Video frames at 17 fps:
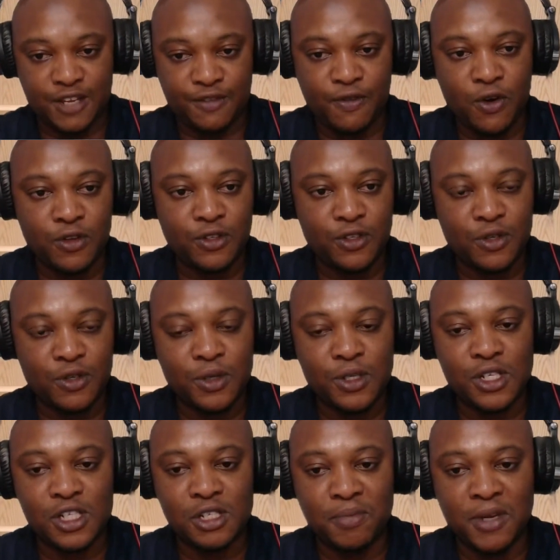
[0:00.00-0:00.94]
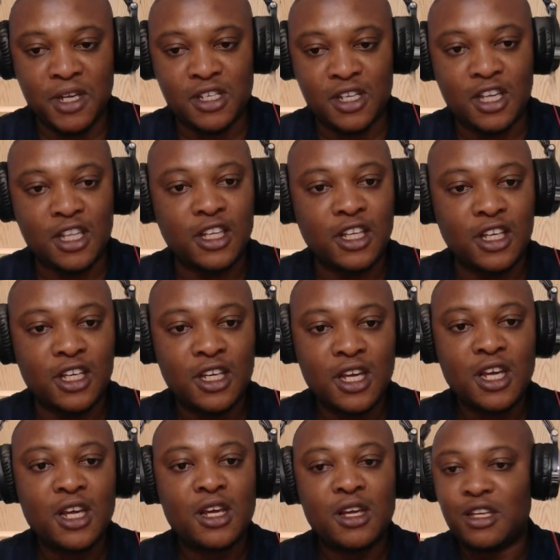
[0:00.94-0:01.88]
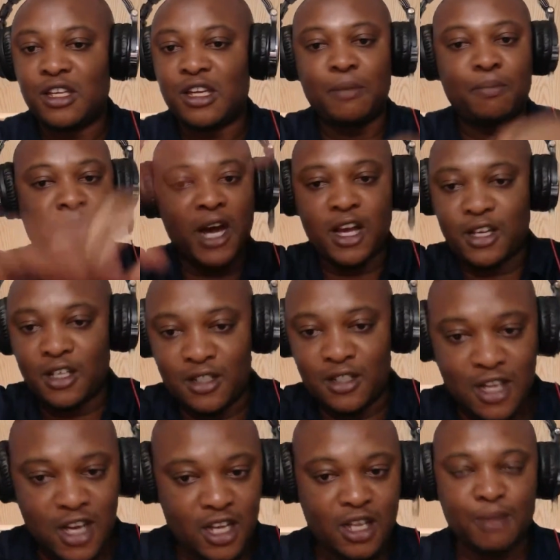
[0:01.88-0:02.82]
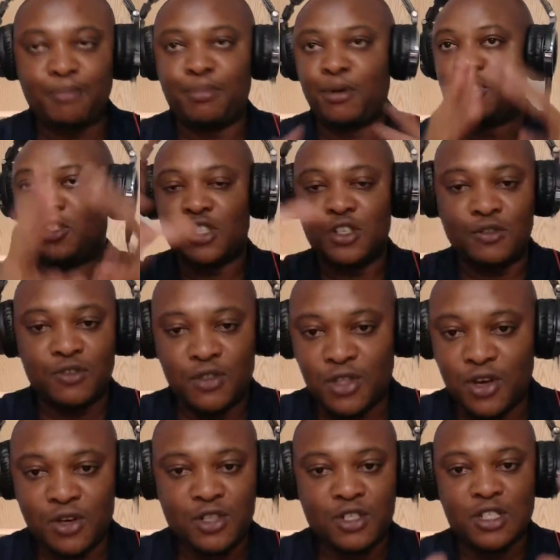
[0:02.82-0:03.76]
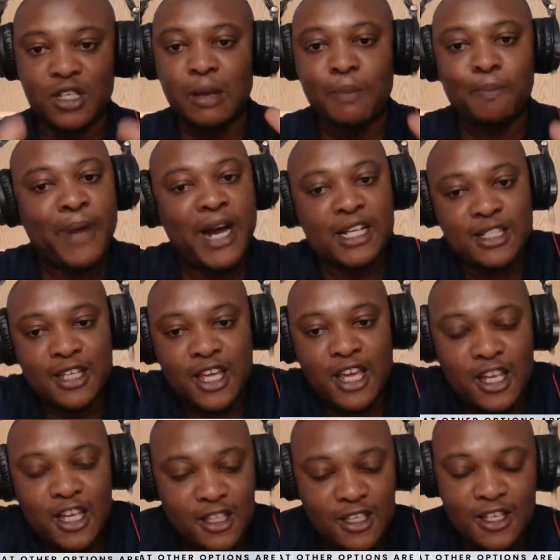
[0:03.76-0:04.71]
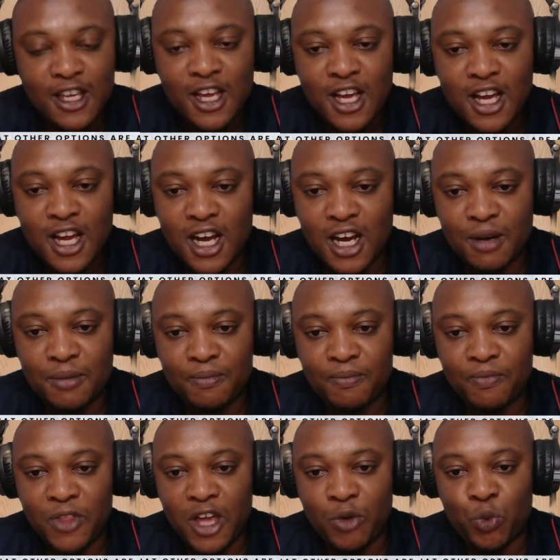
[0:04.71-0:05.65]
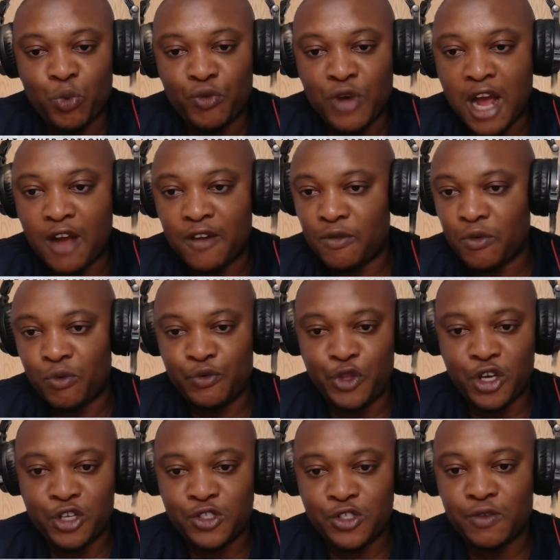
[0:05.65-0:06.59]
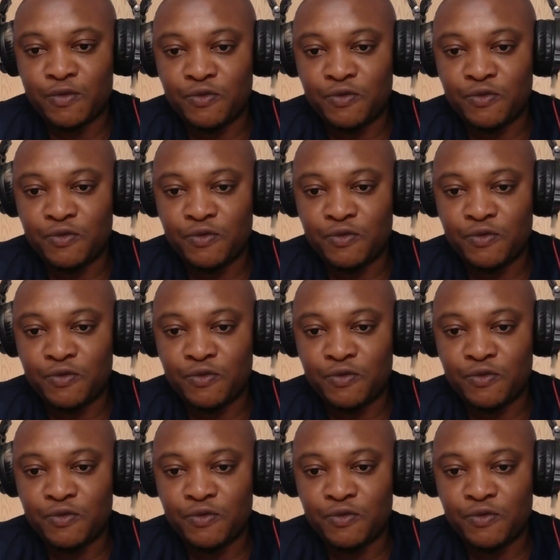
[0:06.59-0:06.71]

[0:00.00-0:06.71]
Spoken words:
funds, which is basically you're buying like a bunch of stocks in a basket. We've done some